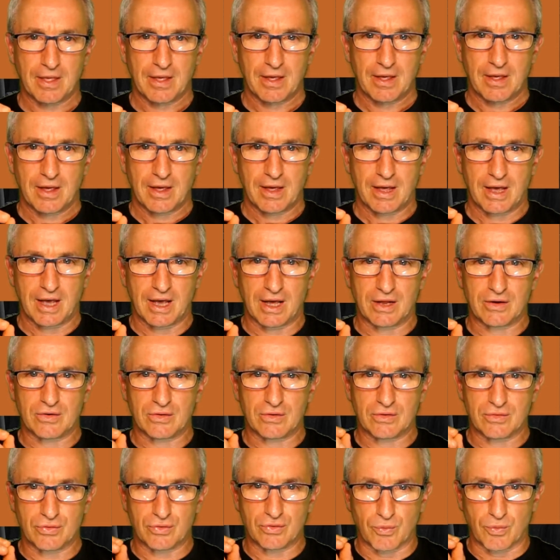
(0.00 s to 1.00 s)
And
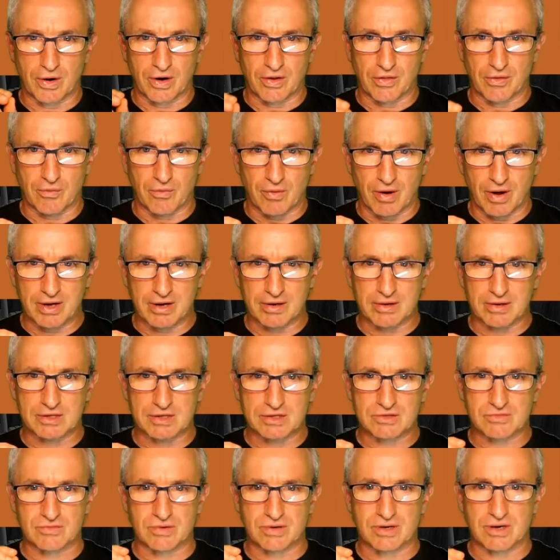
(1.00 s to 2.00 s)
the one on the right
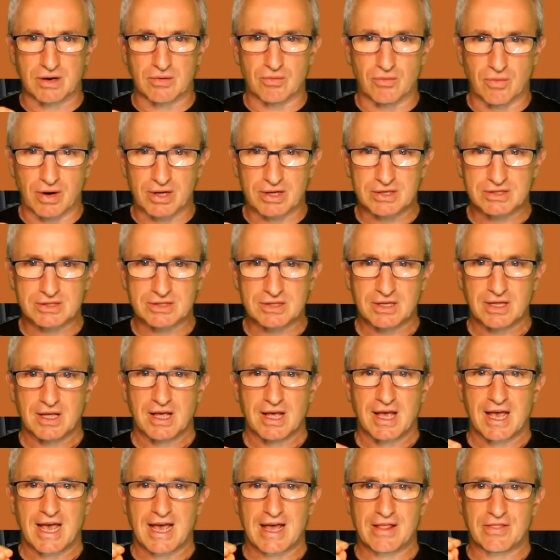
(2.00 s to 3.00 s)
is written in Rust,
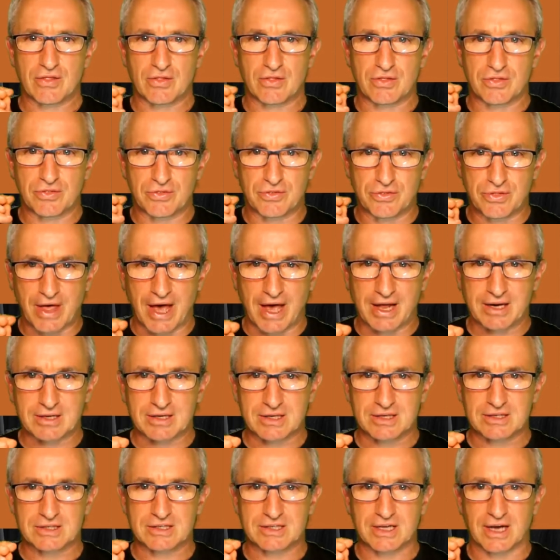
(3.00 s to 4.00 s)
and that
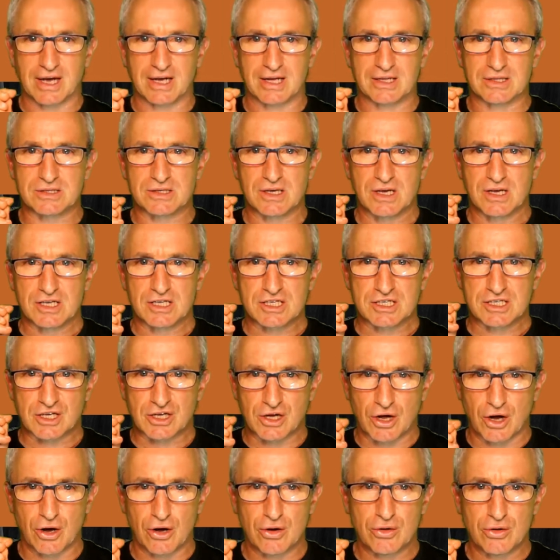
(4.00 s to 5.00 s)
contains
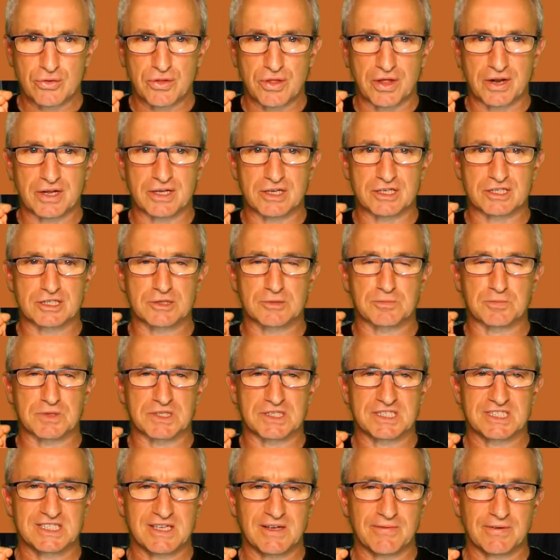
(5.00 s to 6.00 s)
code that is
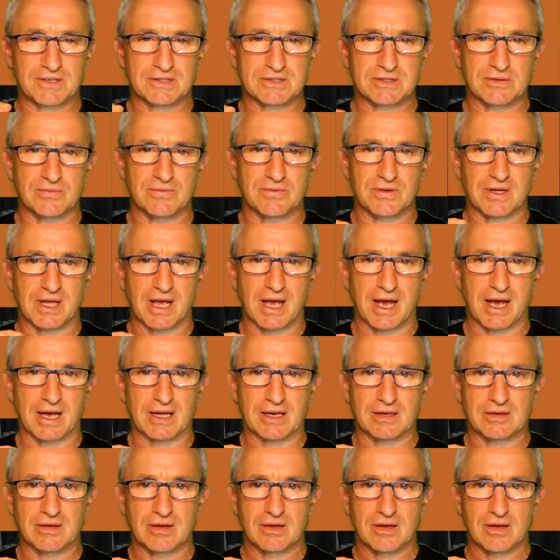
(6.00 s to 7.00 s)
specific to
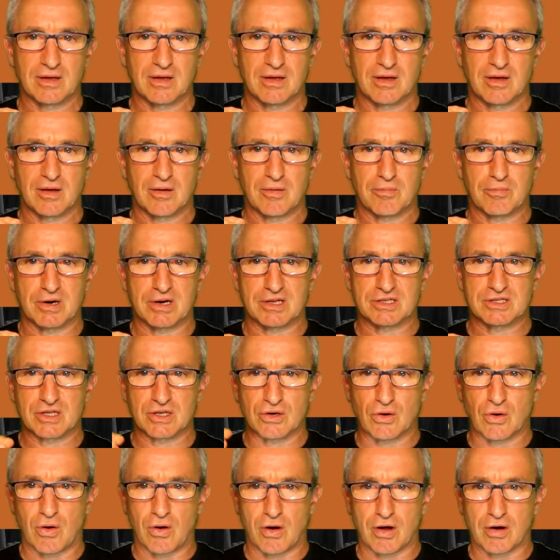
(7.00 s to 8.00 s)
V8, but is in
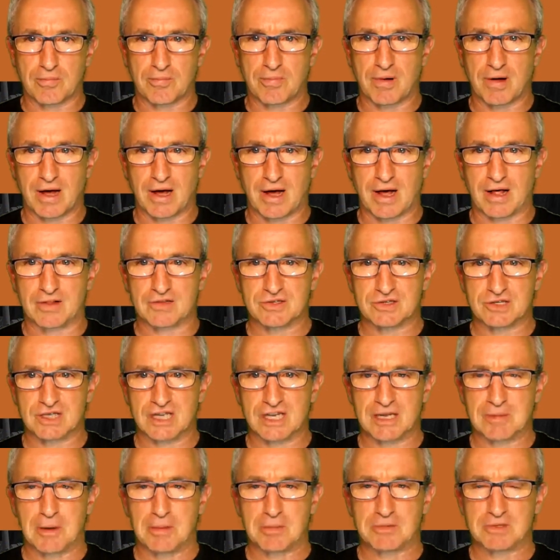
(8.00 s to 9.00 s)
hot paths in
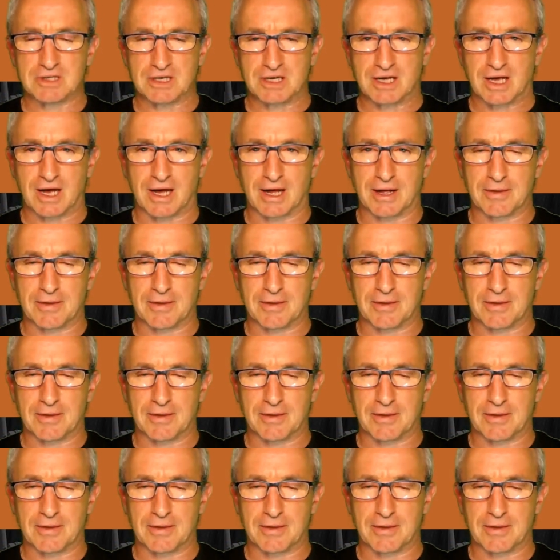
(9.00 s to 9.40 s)
MMTk.